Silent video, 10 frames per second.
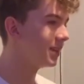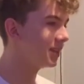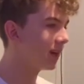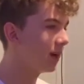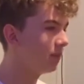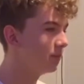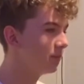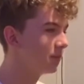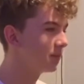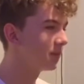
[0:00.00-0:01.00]
is get a
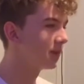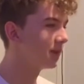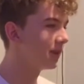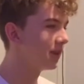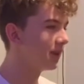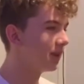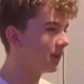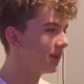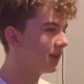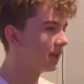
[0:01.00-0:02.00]

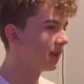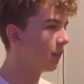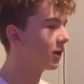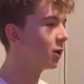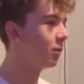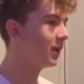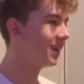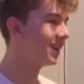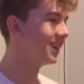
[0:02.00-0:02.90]
bit gobby.